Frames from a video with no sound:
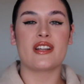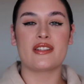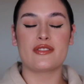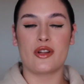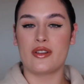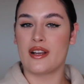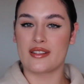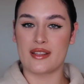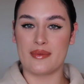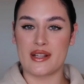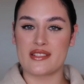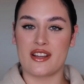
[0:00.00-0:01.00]
I don't like them
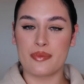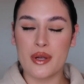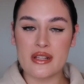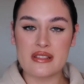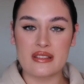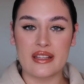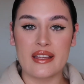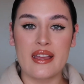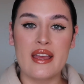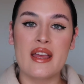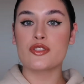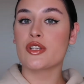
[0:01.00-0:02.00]
myself personally.
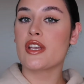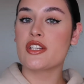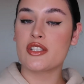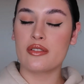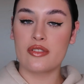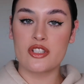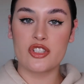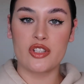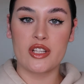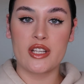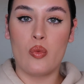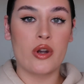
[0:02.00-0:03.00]
So yeah, she
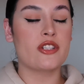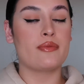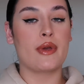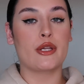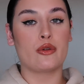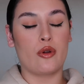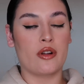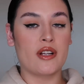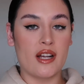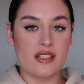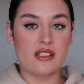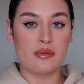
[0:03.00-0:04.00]
eventually wanted to make her own
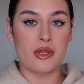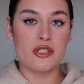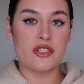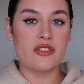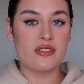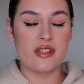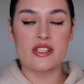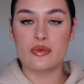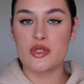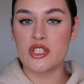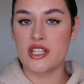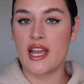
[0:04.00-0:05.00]
custom lashes, and that's
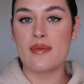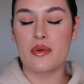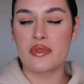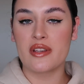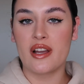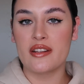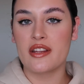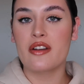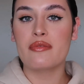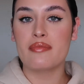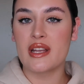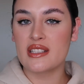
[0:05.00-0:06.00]
when she came up with the idea
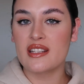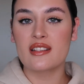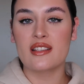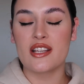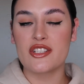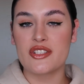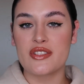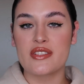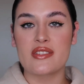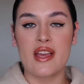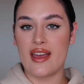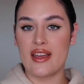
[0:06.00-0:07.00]
of magnetic
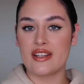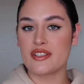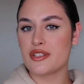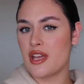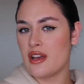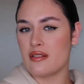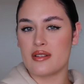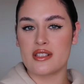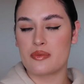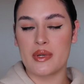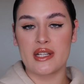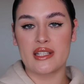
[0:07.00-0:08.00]
lashes. And yeah,
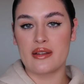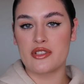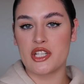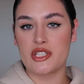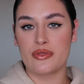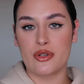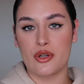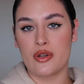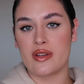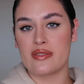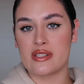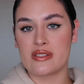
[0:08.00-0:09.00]
it's been a game changer for her
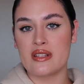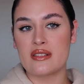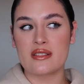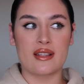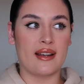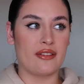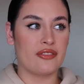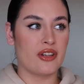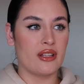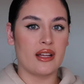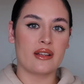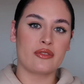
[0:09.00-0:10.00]
ever since, and I
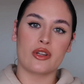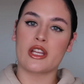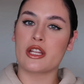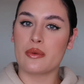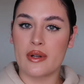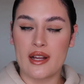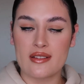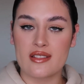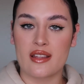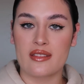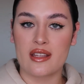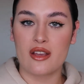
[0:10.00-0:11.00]
feel like for anyone else
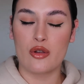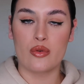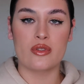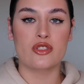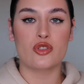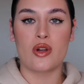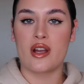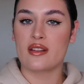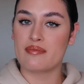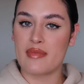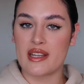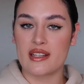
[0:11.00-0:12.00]
out there who has
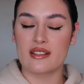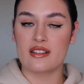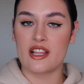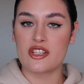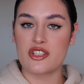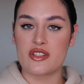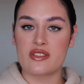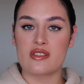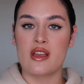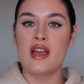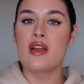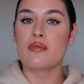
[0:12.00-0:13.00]
tried magnetic lashes
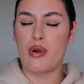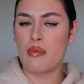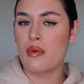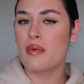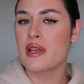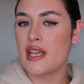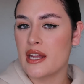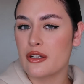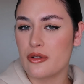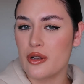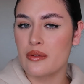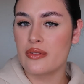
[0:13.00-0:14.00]
probably can
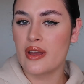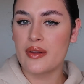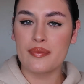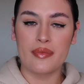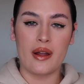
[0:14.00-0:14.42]
agree with that.